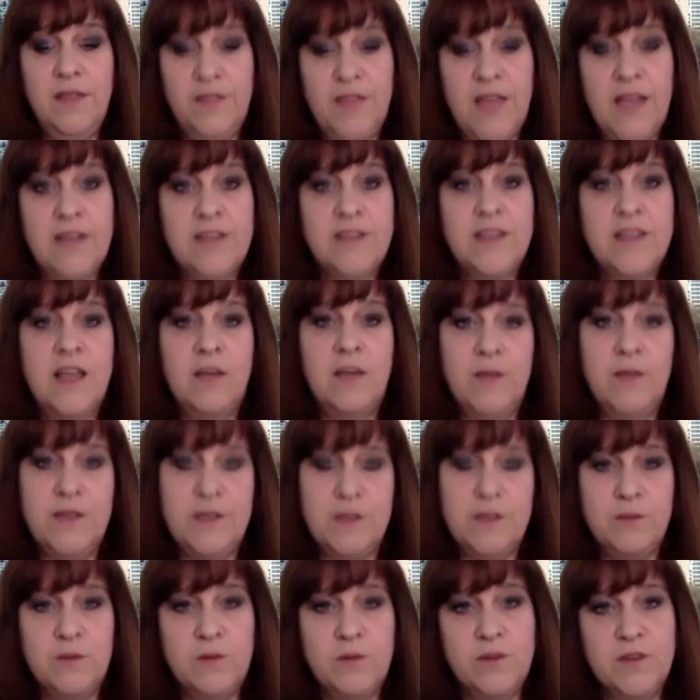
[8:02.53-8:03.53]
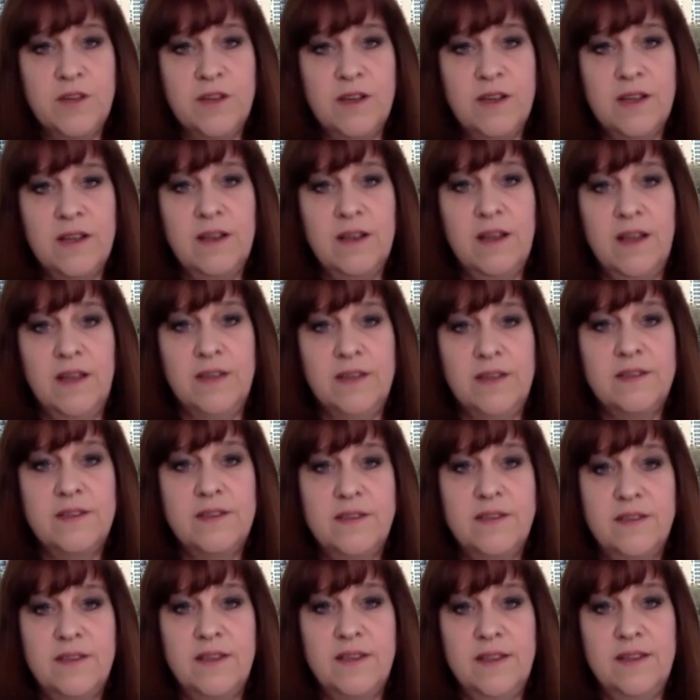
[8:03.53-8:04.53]
That's how we support our
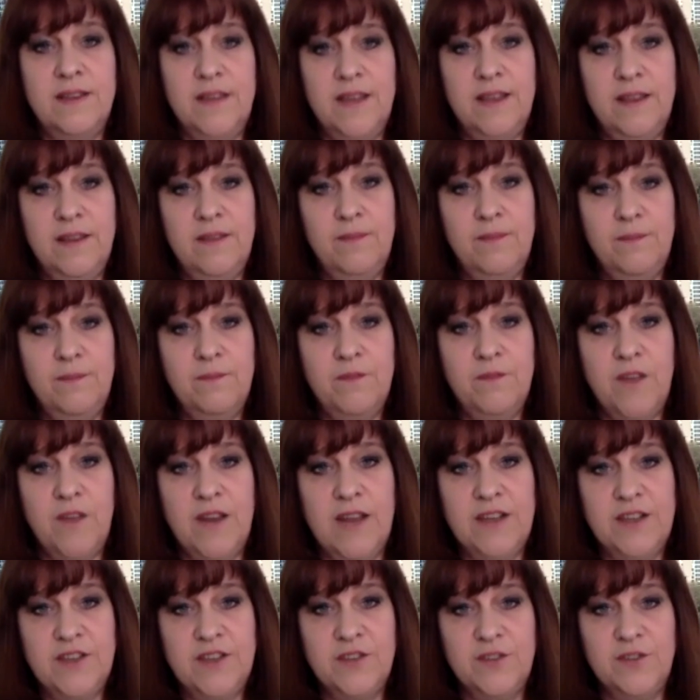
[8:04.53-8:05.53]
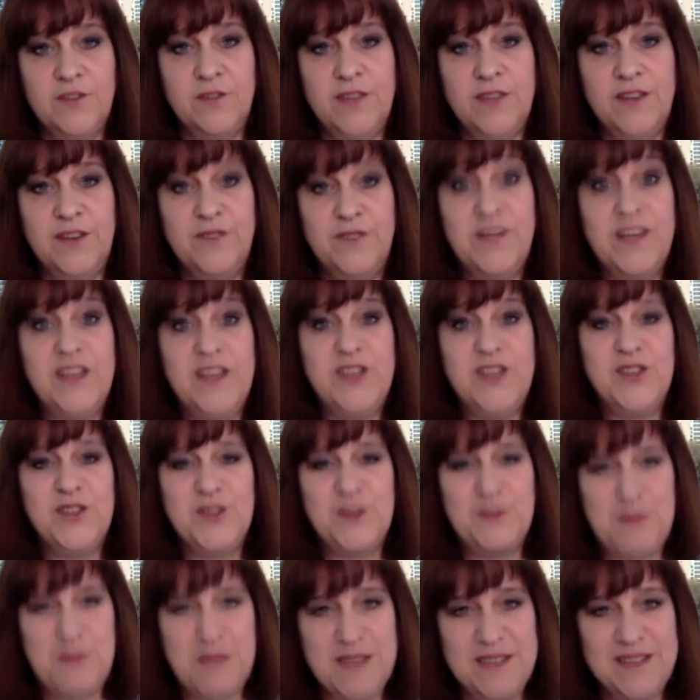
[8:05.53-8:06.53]
clients in the financial innovation
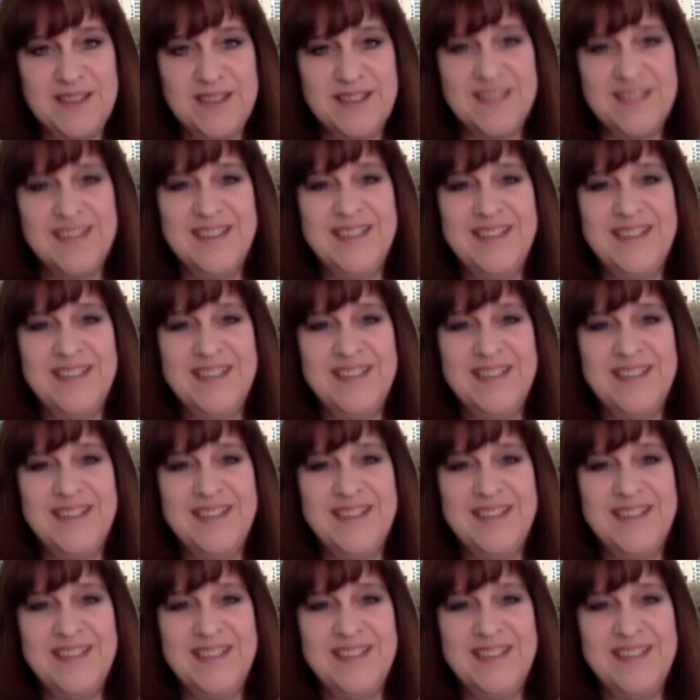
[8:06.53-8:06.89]
space.